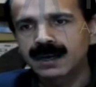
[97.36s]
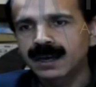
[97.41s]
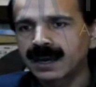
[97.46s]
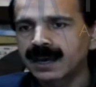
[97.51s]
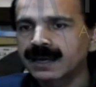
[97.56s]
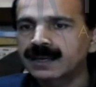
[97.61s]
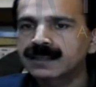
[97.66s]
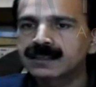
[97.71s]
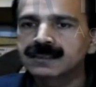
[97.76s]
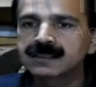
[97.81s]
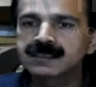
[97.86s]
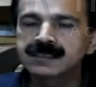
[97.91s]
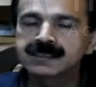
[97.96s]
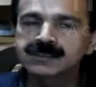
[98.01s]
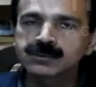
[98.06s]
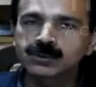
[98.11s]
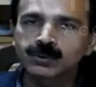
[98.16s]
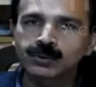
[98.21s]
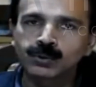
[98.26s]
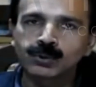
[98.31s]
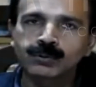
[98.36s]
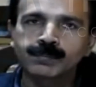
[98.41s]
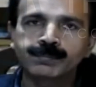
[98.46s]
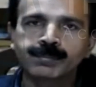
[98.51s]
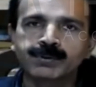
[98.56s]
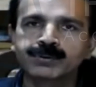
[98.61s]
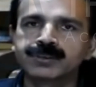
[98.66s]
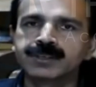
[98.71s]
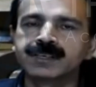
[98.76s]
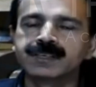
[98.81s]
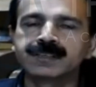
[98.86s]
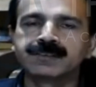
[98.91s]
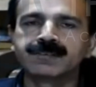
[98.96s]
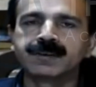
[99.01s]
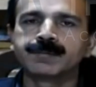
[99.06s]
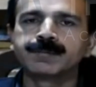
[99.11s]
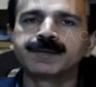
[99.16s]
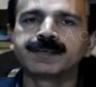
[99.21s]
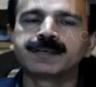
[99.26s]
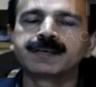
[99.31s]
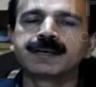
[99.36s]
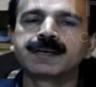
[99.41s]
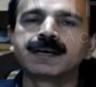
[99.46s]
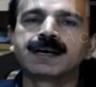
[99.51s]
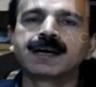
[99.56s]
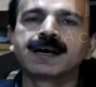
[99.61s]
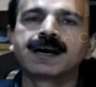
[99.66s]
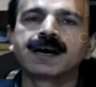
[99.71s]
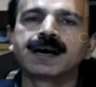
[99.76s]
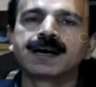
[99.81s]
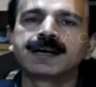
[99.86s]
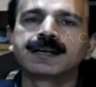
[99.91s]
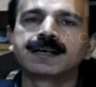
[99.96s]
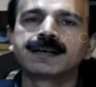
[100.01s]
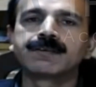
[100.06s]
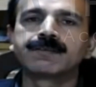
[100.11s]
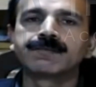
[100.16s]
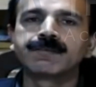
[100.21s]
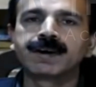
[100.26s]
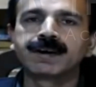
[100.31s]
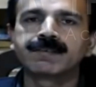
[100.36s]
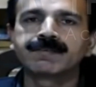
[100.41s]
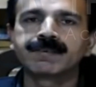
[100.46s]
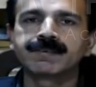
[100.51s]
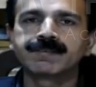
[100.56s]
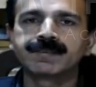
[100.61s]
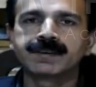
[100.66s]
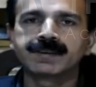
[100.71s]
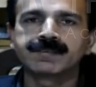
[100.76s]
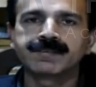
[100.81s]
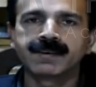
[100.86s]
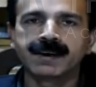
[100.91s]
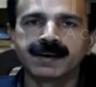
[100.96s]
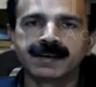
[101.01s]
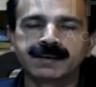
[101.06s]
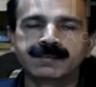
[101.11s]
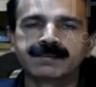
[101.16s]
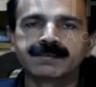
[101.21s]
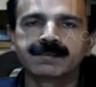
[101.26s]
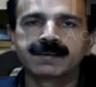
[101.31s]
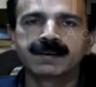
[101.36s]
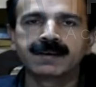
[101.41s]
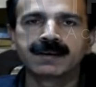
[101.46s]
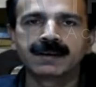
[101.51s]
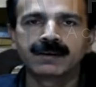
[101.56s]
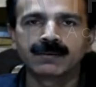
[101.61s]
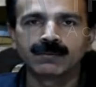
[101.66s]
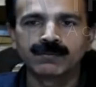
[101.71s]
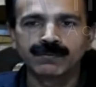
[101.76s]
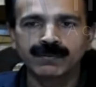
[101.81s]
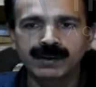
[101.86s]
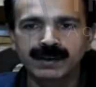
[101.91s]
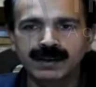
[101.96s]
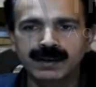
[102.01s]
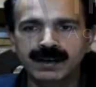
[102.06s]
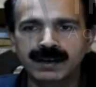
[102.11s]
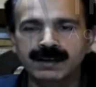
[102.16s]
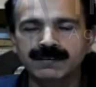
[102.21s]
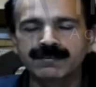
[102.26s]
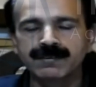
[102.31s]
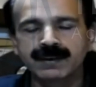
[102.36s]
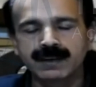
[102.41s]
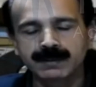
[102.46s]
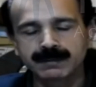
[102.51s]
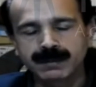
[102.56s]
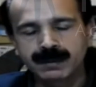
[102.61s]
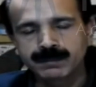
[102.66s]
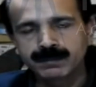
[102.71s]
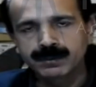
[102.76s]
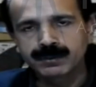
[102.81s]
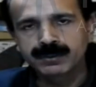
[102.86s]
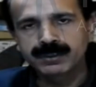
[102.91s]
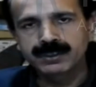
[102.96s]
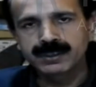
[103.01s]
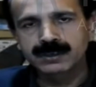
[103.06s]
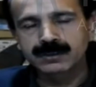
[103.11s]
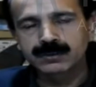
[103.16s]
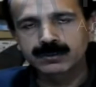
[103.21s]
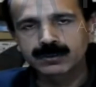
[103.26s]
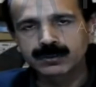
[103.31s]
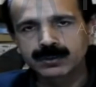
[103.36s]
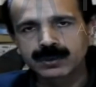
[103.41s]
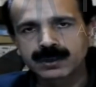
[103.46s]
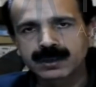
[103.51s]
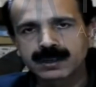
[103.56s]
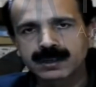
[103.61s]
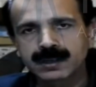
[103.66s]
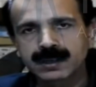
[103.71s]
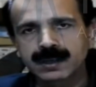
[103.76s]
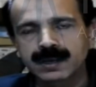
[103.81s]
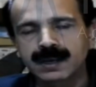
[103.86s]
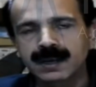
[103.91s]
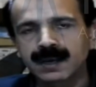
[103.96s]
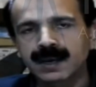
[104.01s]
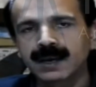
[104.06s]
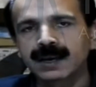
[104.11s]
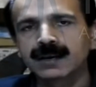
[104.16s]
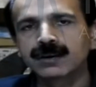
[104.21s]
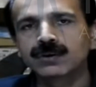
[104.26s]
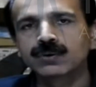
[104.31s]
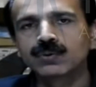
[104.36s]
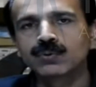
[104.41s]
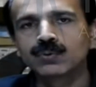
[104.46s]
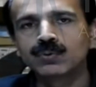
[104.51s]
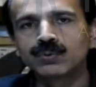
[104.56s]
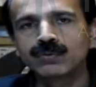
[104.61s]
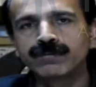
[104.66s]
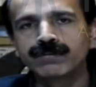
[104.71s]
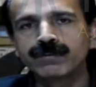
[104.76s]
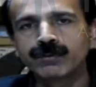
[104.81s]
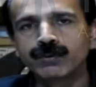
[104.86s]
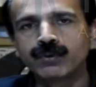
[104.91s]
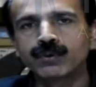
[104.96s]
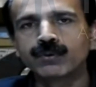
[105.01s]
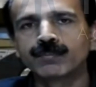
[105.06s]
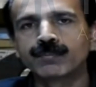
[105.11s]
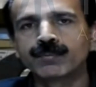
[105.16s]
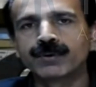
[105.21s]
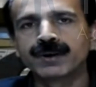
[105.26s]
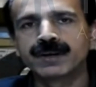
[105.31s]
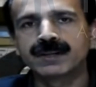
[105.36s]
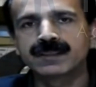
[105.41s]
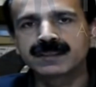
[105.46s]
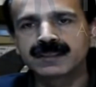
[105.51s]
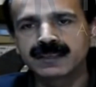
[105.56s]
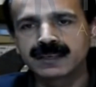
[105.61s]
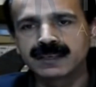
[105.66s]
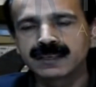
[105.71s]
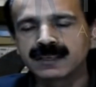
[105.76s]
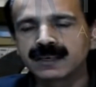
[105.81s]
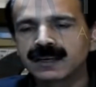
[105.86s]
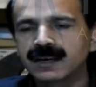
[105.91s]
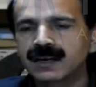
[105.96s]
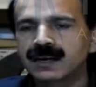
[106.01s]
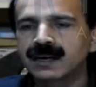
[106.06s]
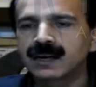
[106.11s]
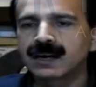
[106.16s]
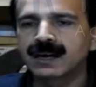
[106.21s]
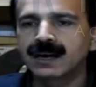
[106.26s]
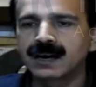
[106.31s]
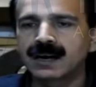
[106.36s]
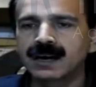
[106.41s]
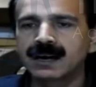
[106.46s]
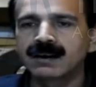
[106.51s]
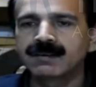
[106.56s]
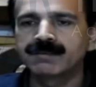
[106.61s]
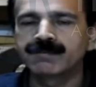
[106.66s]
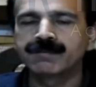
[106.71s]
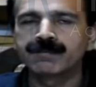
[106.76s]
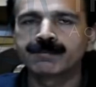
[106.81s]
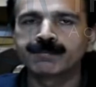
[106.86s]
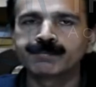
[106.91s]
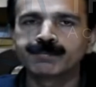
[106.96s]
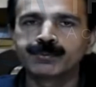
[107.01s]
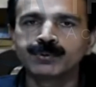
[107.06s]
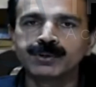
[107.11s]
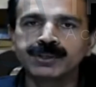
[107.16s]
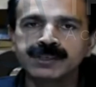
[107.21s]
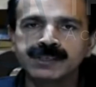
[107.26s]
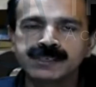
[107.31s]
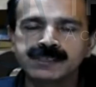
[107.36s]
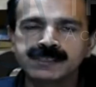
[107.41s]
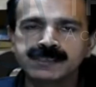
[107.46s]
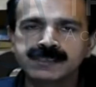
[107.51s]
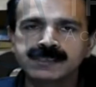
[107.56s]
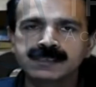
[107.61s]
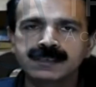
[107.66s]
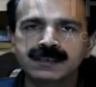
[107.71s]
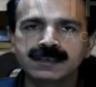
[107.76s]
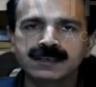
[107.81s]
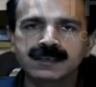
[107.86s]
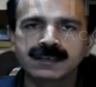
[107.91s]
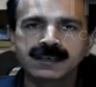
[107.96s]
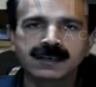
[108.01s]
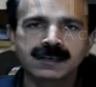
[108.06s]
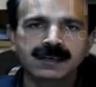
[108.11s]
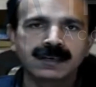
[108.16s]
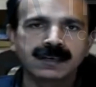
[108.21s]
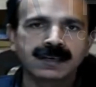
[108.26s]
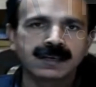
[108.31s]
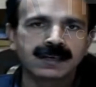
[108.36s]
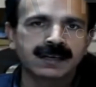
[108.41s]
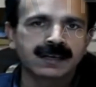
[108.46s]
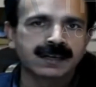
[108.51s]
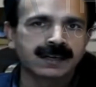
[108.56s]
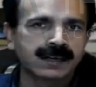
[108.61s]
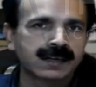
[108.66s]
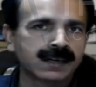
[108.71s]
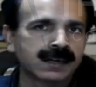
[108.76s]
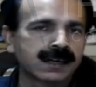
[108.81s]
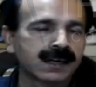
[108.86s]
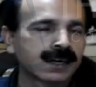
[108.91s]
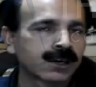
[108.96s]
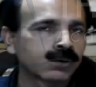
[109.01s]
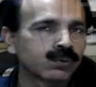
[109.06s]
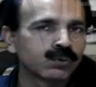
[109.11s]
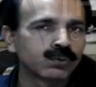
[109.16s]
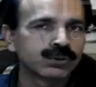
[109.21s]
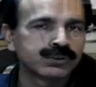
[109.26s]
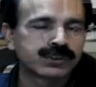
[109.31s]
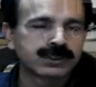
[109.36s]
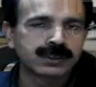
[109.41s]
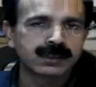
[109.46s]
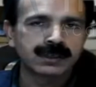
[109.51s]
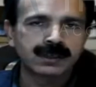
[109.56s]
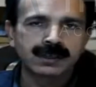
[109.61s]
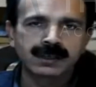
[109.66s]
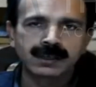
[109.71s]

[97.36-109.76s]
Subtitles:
and these whole proceedings will be under 155(1) of Criminal Procedure Code and 24.3 of police rules.